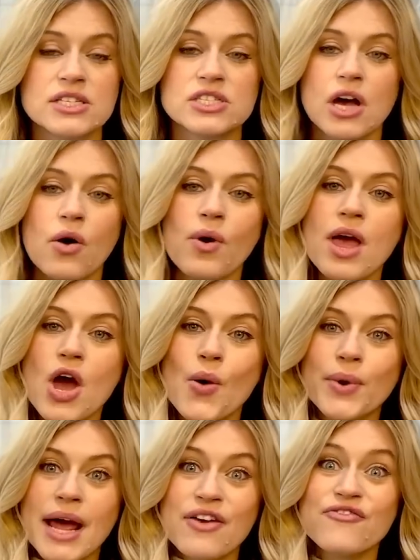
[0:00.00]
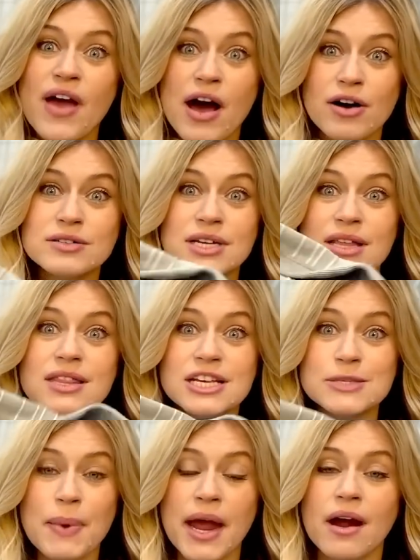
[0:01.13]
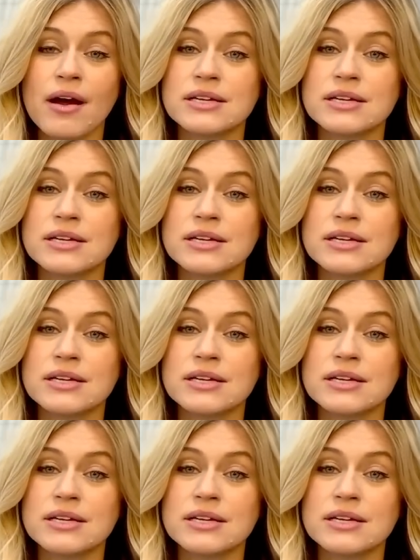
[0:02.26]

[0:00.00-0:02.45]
So when I found this pair,